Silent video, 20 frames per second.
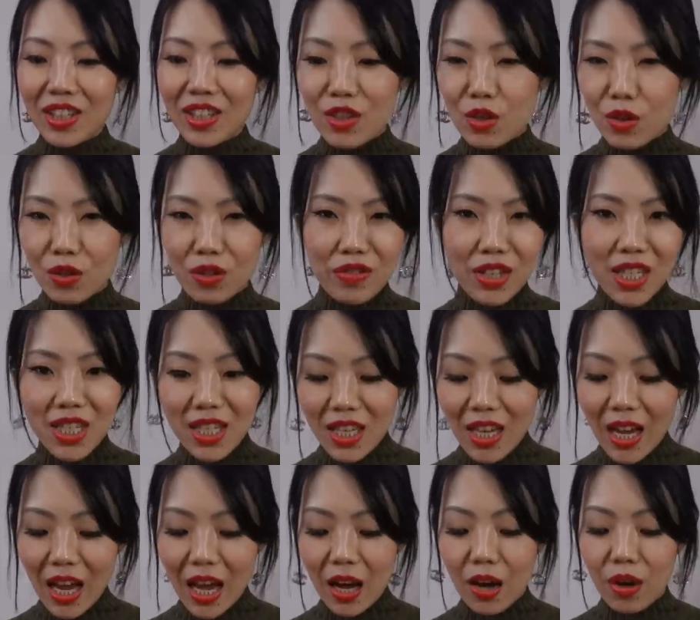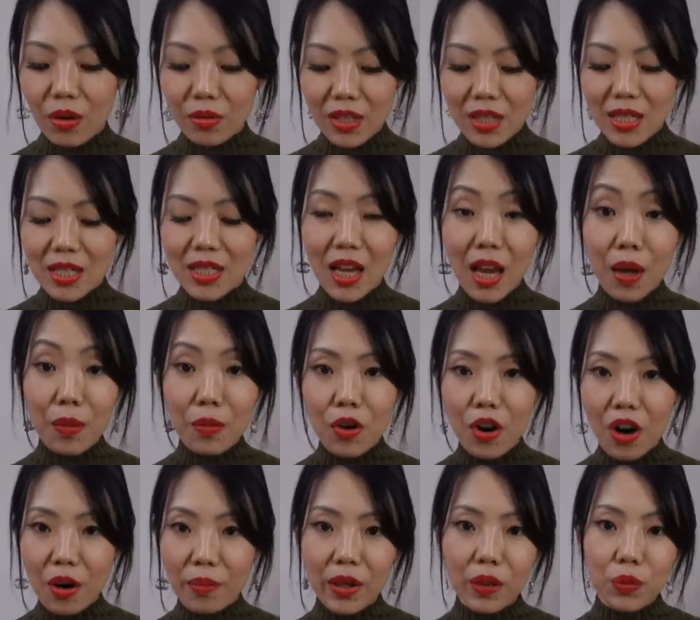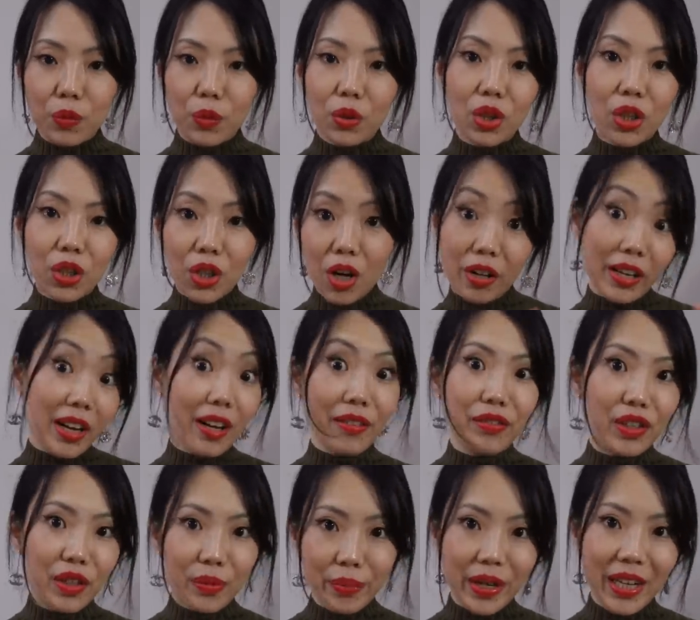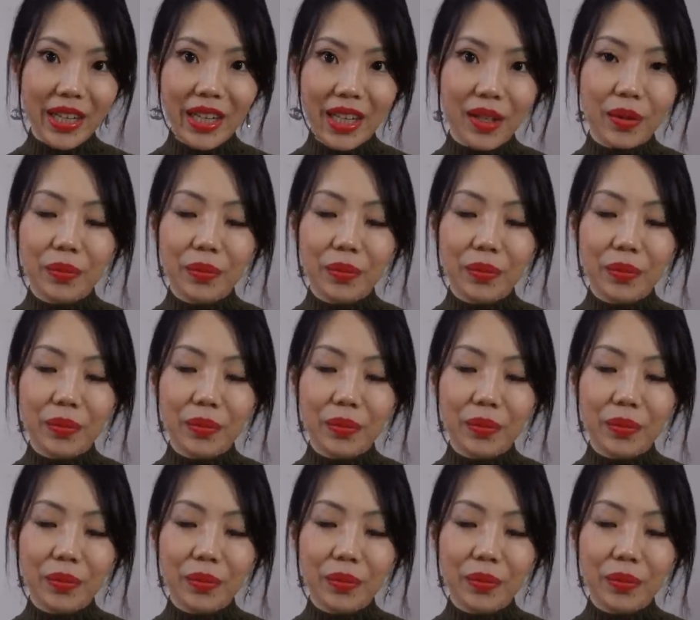sort of see how the same garment will look on everybody.